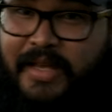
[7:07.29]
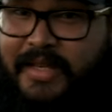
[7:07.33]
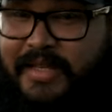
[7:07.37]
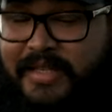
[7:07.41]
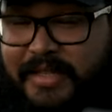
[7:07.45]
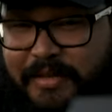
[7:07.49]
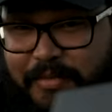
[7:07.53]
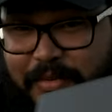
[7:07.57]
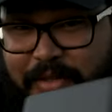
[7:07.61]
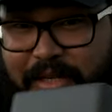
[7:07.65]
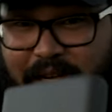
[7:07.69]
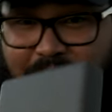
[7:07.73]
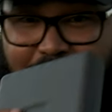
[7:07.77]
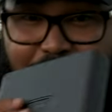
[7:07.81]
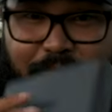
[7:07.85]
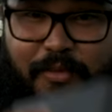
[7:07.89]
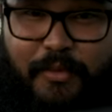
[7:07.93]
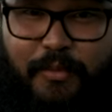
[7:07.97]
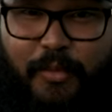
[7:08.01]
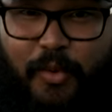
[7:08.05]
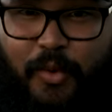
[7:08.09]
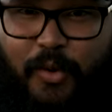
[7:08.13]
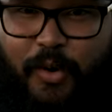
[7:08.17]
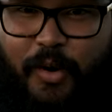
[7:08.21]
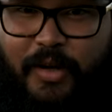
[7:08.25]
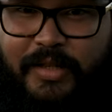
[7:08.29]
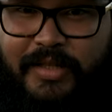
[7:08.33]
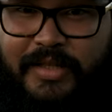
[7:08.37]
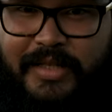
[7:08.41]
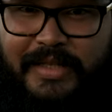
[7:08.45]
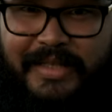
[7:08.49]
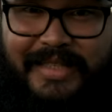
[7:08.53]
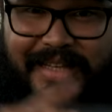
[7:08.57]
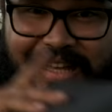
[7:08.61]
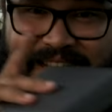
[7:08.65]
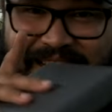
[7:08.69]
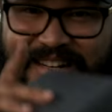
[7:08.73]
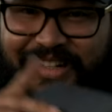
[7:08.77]
subscribe for more
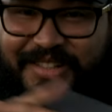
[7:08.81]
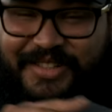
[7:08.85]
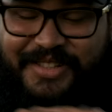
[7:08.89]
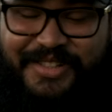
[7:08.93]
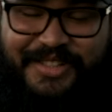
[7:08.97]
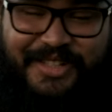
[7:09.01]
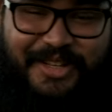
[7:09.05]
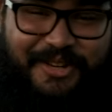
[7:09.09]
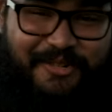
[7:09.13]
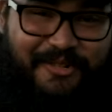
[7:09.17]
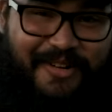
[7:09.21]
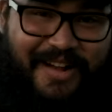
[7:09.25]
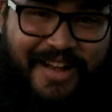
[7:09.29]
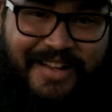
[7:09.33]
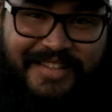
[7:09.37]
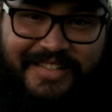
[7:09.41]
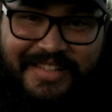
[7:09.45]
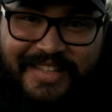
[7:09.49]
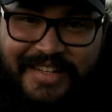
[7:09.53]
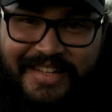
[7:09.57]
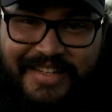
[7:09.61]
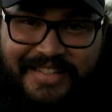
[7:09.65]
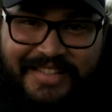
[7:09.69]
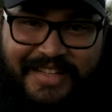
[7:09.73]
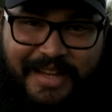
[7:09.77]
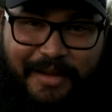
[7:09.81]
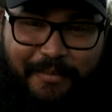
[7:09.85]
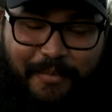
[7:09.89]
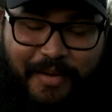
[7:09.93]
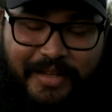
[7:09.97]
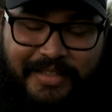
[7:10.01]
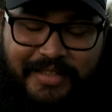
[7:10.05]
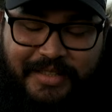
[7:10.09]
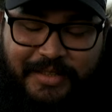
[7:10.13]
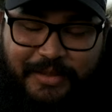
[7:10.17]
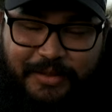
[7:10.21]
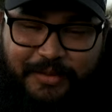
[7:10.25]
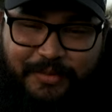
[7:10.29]
content, and I'll see you guys the next time I
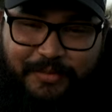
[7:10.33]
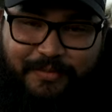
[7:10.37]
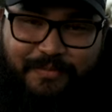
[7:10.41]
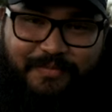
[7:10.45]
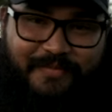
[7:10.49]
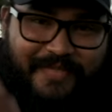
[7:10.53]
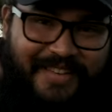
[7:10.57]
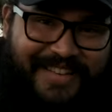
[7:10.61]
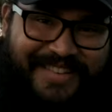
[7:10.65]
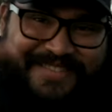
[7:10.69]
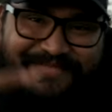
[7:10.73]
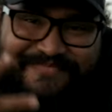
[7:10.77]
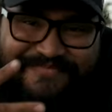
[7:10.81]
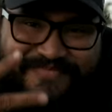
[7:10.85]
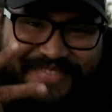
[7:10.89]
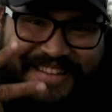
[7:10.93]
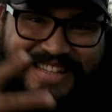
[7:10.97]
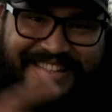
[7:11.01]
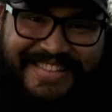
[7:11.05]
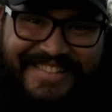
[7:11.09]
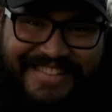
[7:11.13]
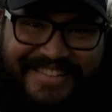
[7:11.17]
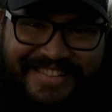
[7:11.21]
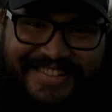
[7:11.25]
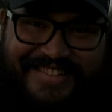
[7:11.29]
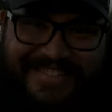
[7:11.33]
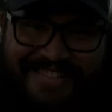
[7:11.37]
see you. Peace.